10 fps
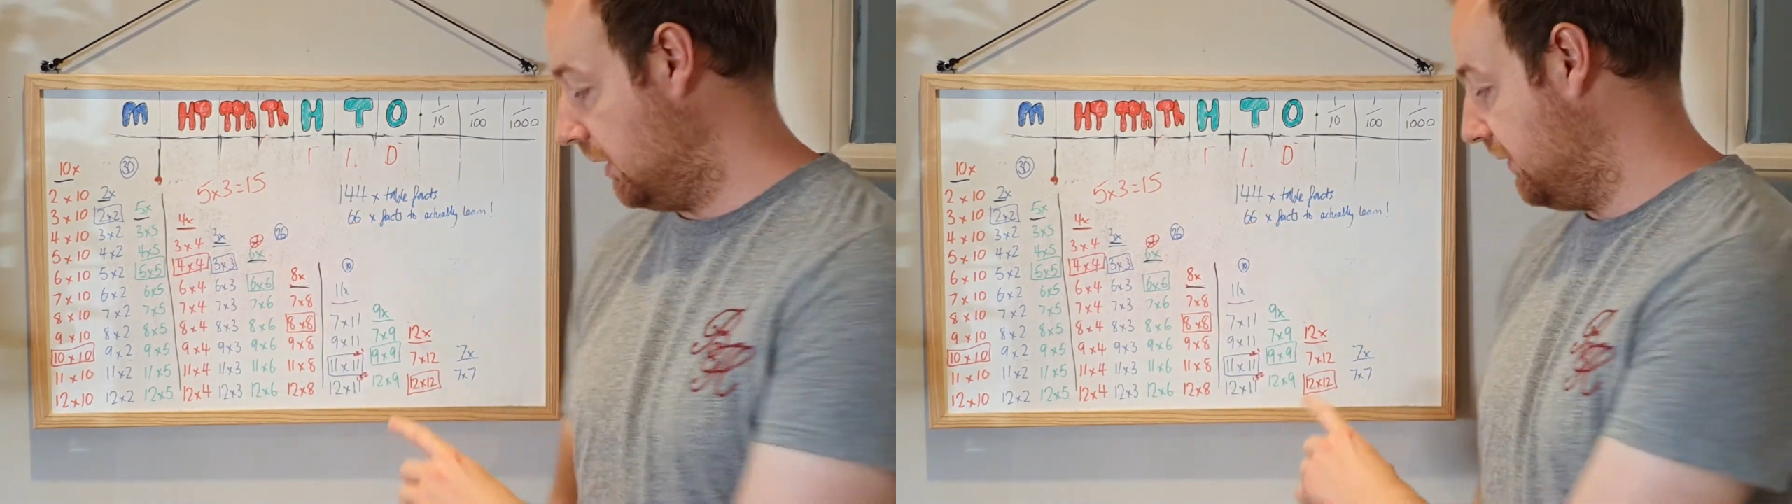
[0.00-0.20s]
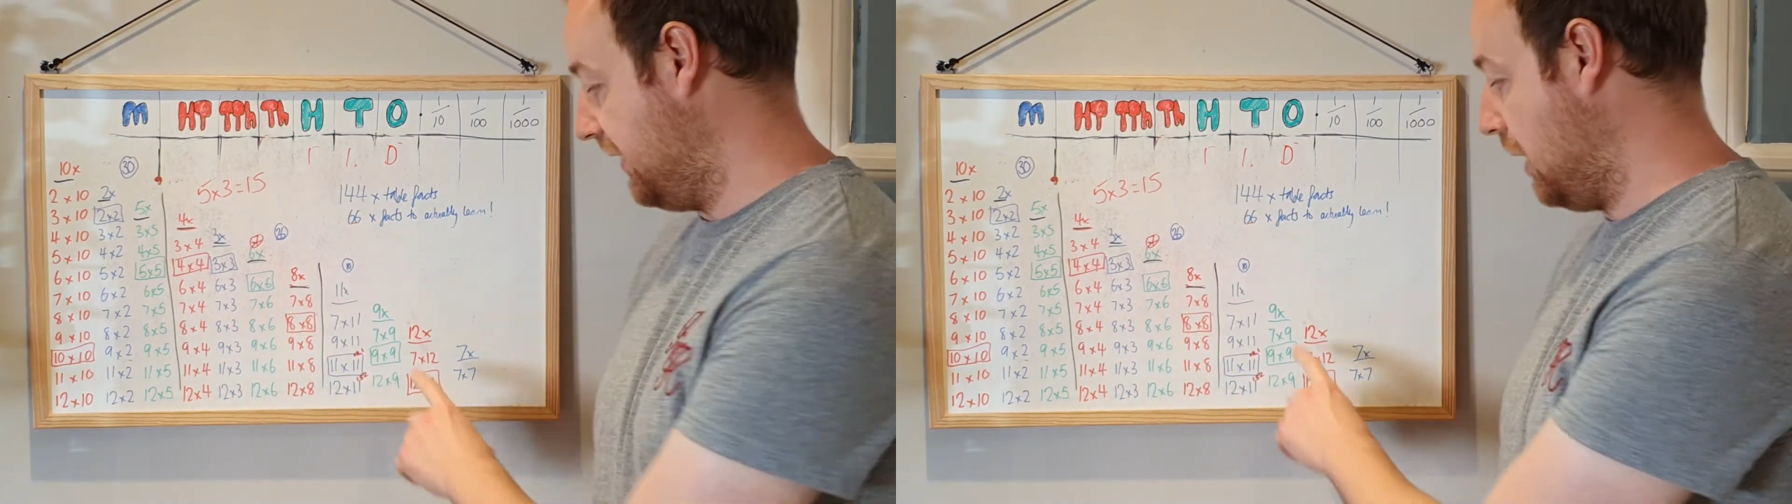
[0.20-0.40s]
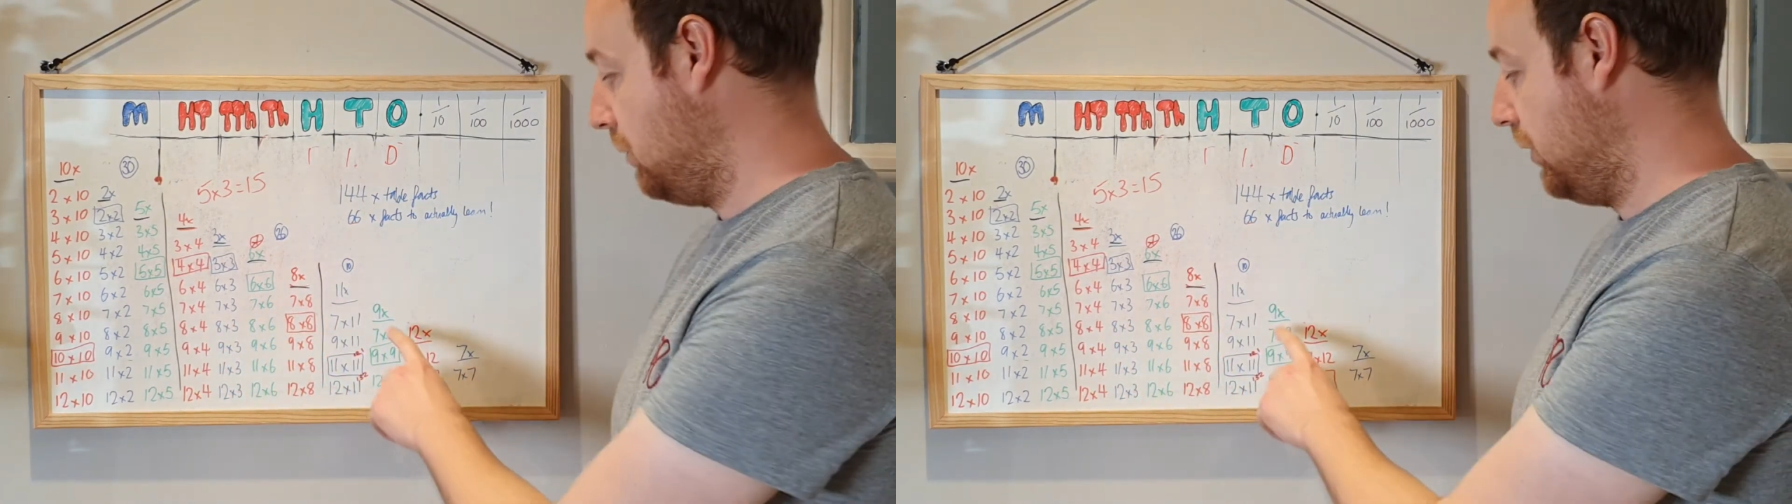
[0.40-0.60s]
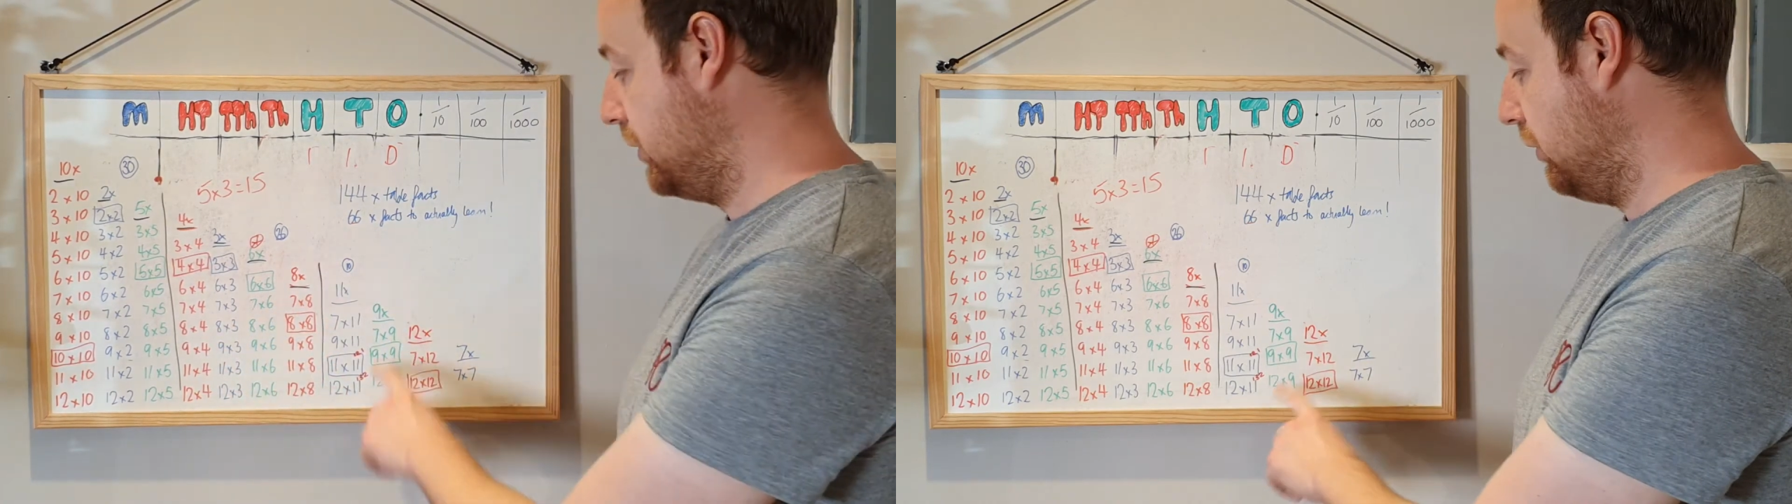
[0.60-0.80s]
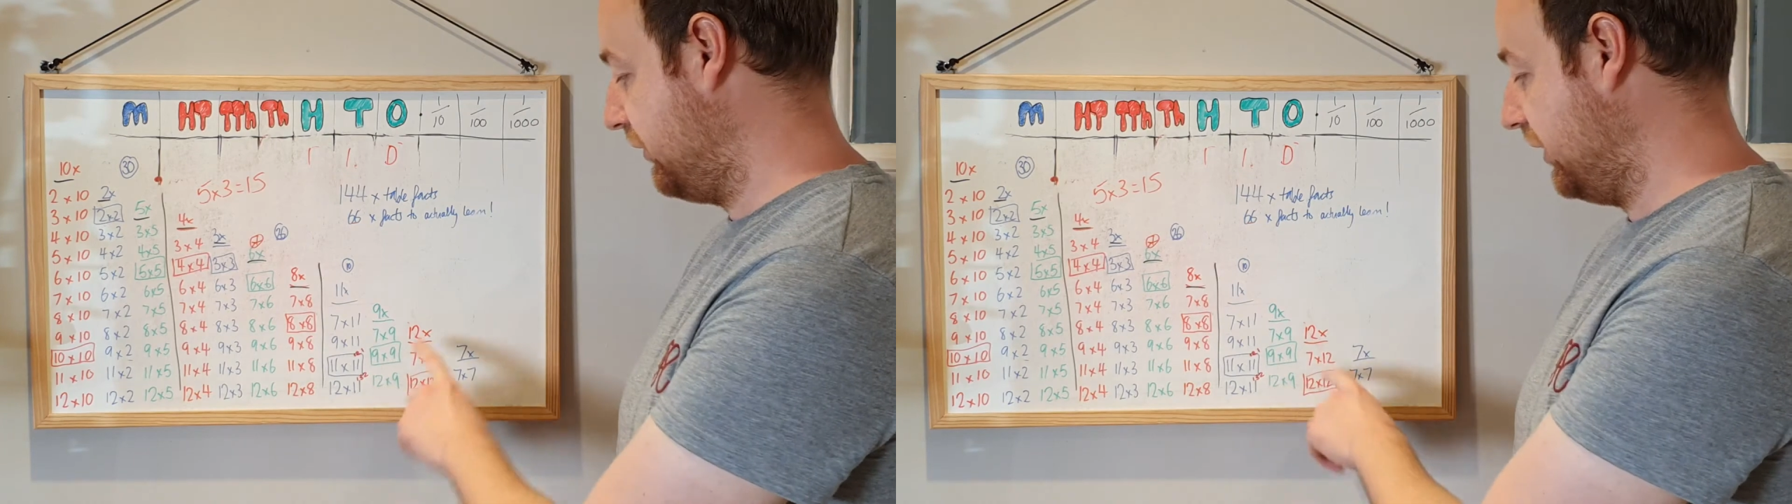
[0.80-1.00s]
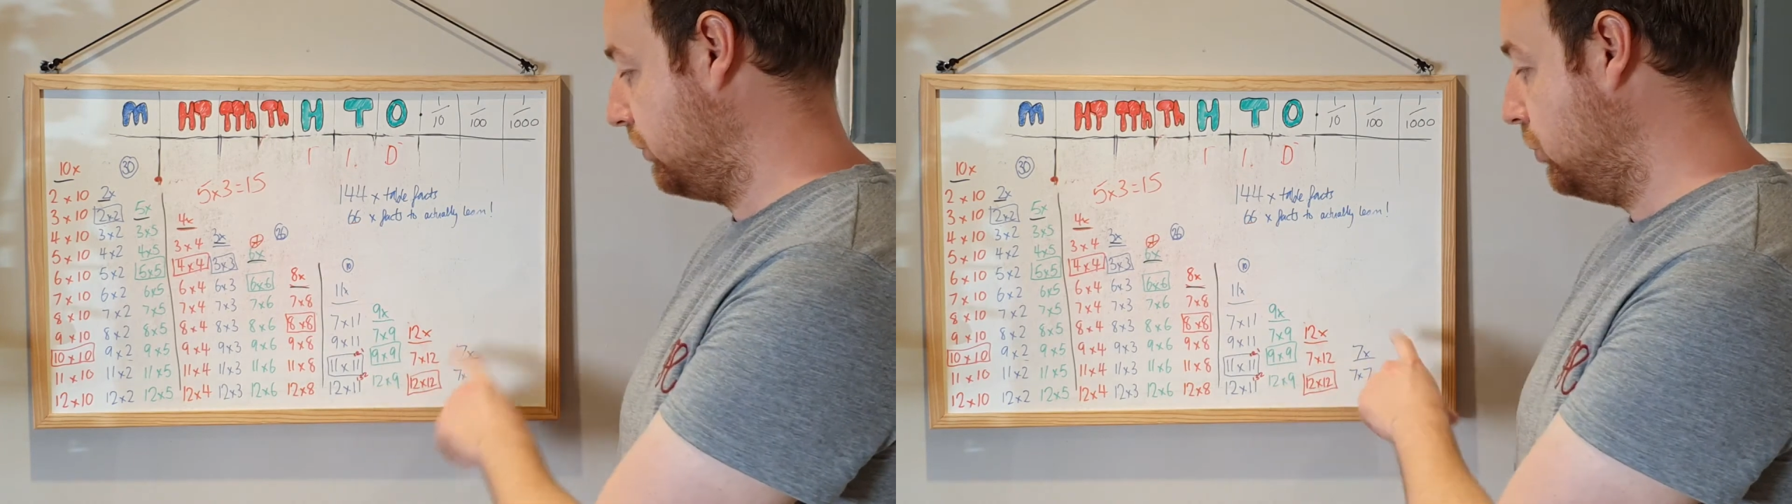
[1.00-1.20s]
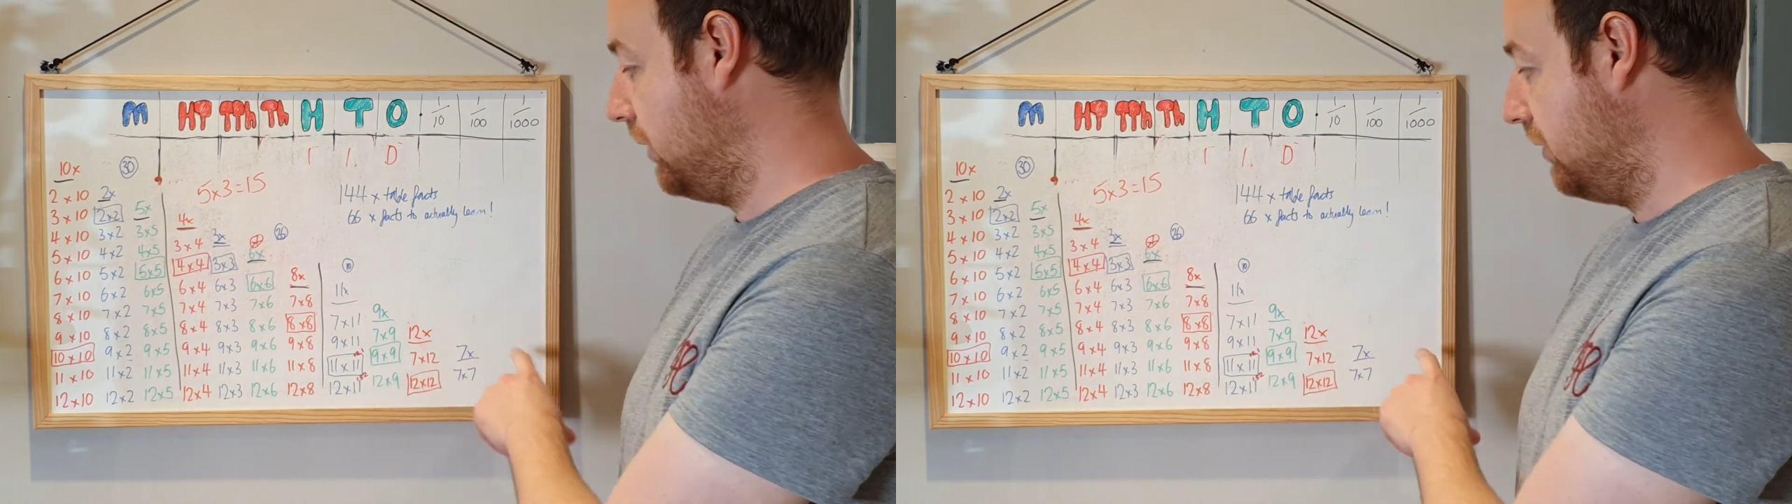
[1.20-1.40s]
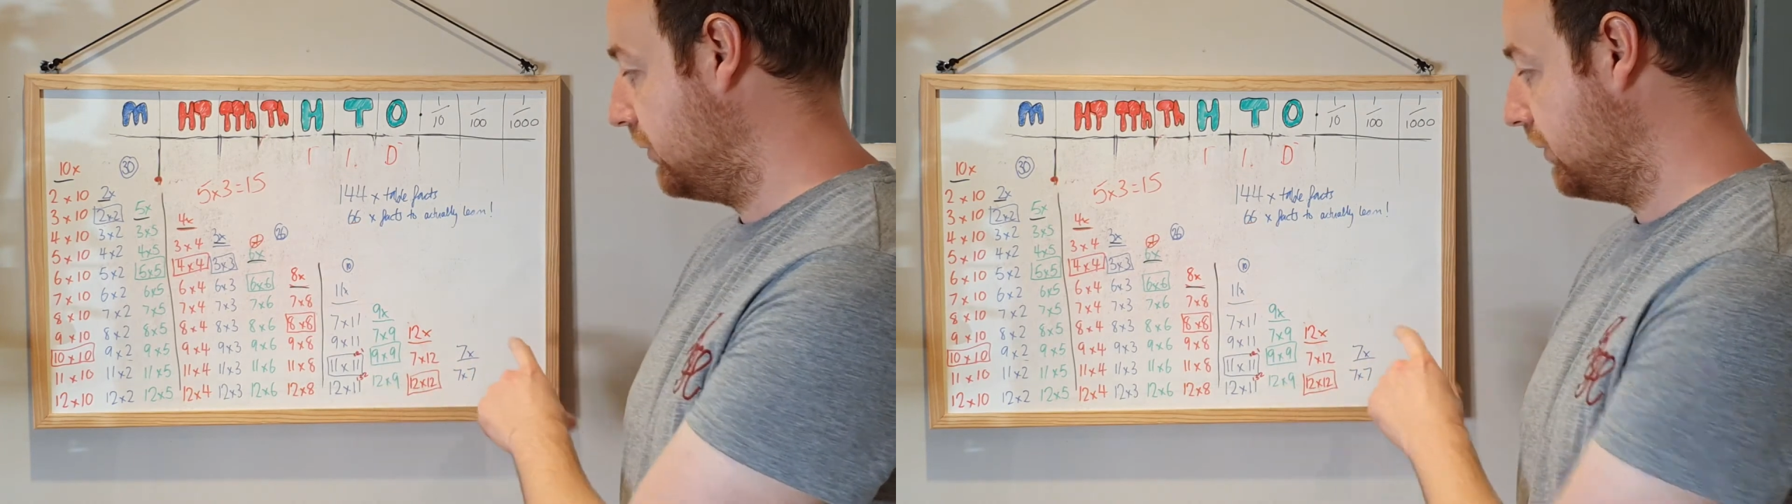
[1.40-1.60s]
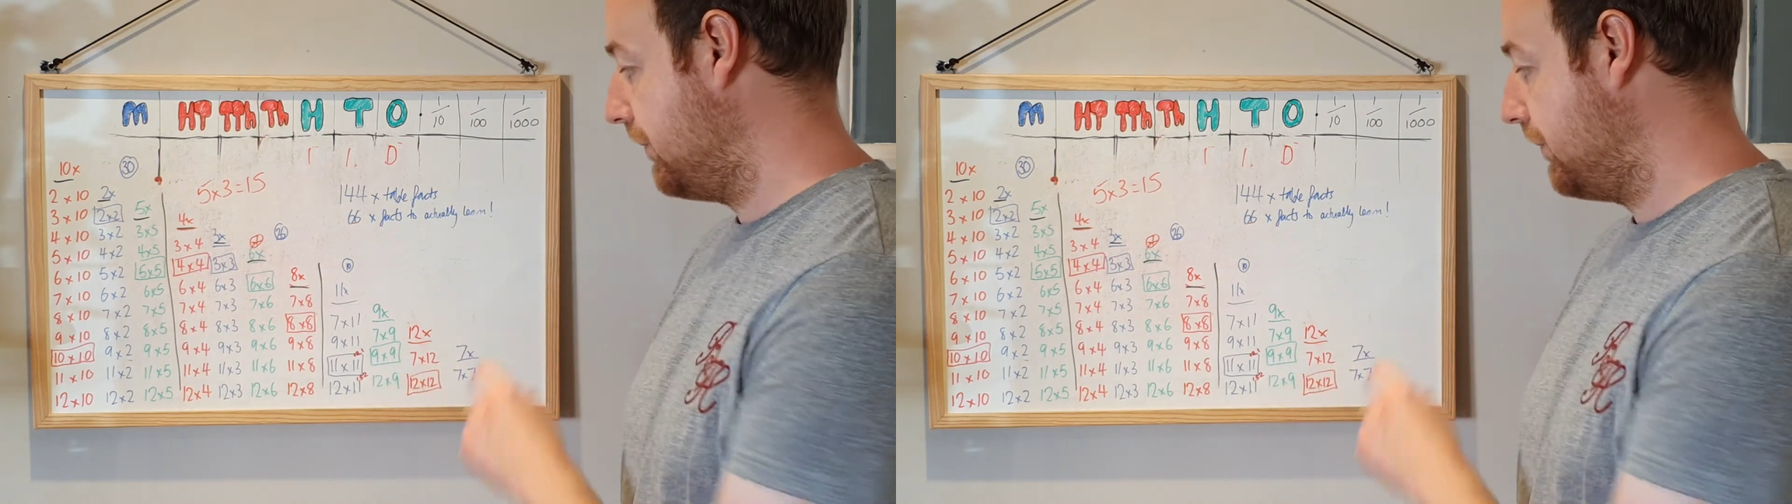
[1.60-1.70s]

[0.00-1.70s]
Now we've only got 6 more left.